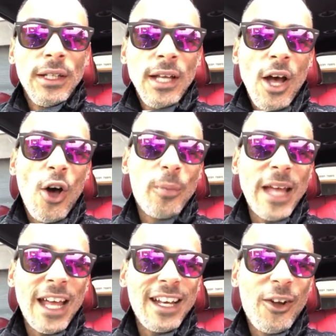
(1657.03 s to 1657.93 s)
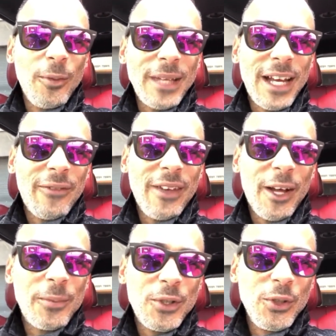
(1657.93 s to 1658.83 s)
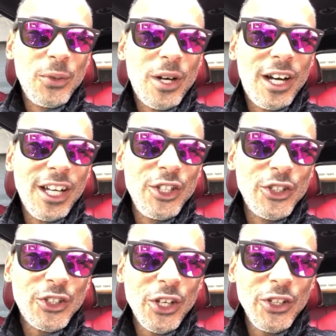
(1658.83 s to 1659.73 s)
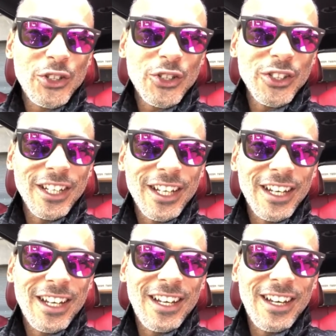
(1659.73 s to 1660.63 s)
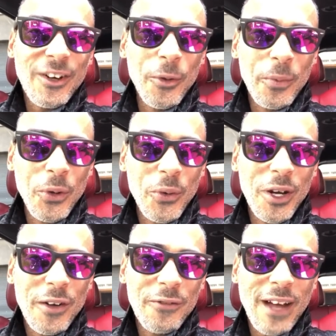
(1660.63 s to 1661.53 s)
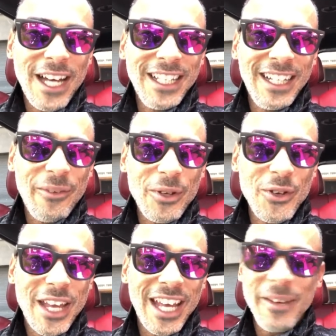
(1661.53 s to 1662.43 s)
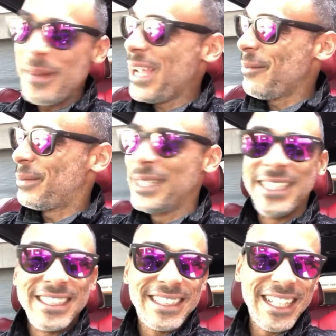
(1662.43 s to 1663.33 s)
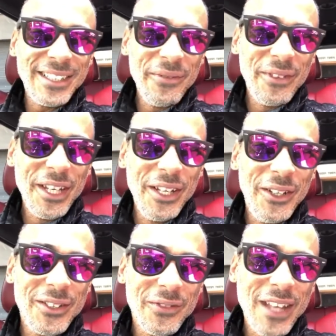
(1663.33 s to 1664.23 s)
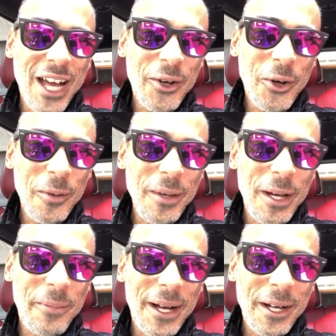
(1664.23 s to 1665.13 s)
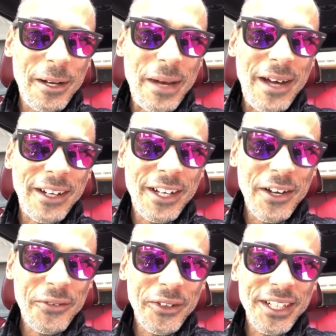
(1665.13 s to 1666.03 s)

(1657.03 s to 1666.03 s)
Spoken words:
hope that helps you in your search, and hope you find it. And when you get it, man, please take some videos. If not, call me up. I'll come out and cover it.